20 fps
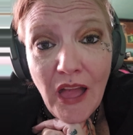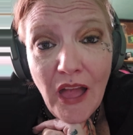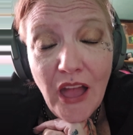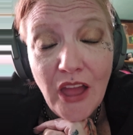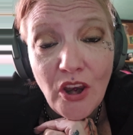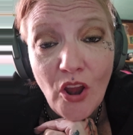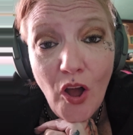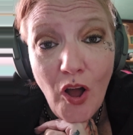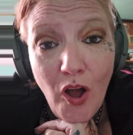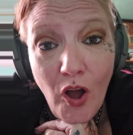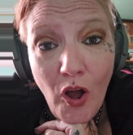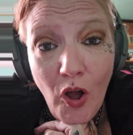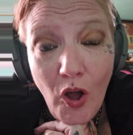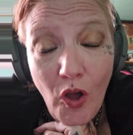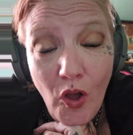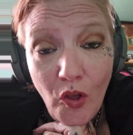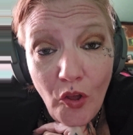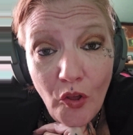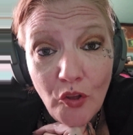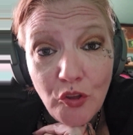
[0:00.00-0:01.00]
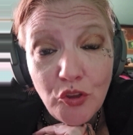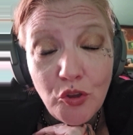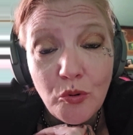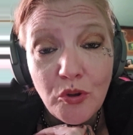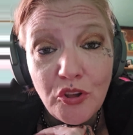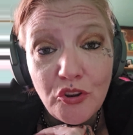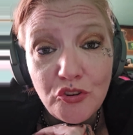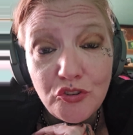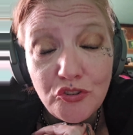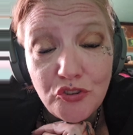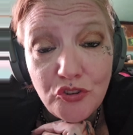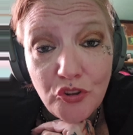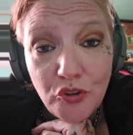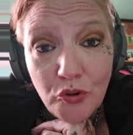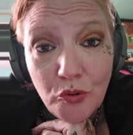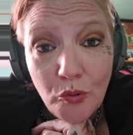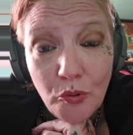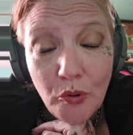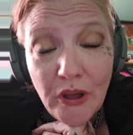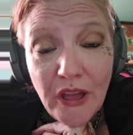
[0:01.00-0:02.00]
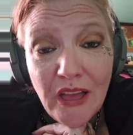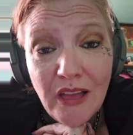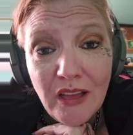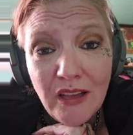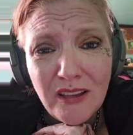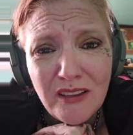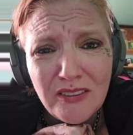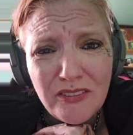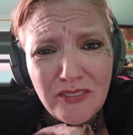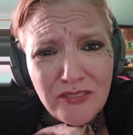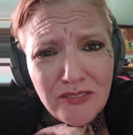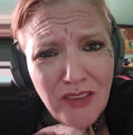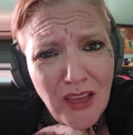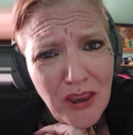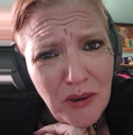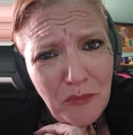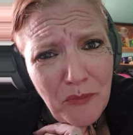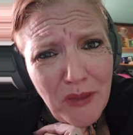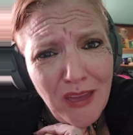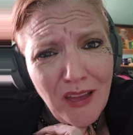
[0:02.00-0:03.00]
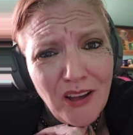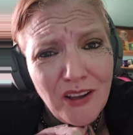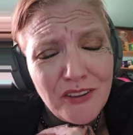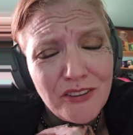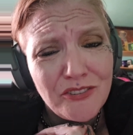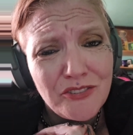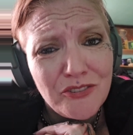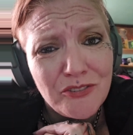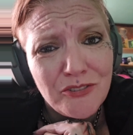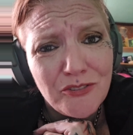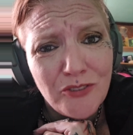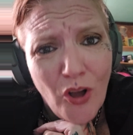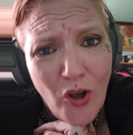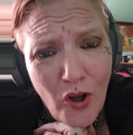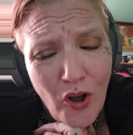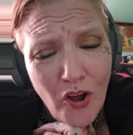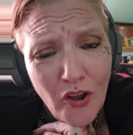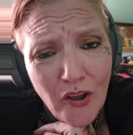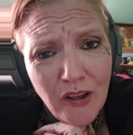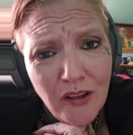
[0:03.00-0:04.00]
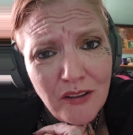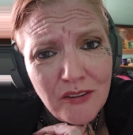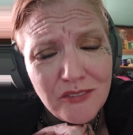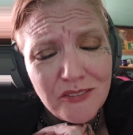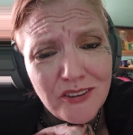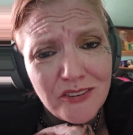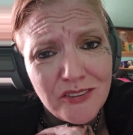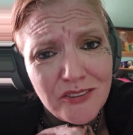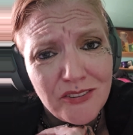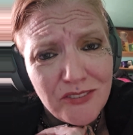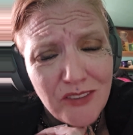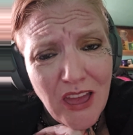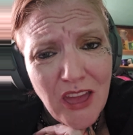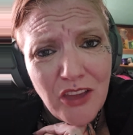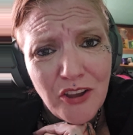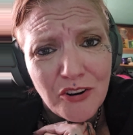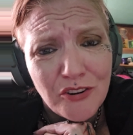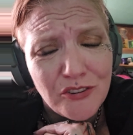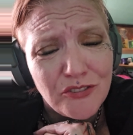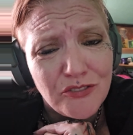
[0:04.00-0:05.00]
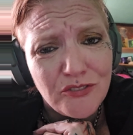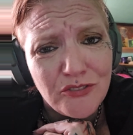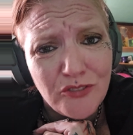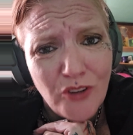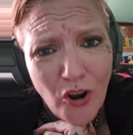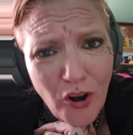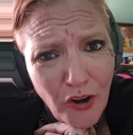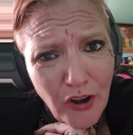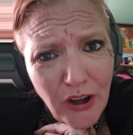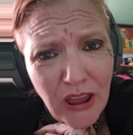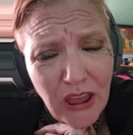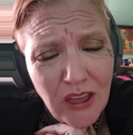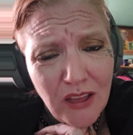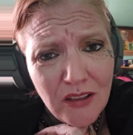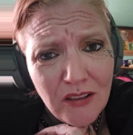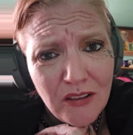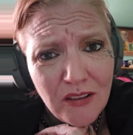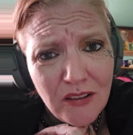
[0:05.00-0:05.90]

And all you can do is send me a song to say you're sorry?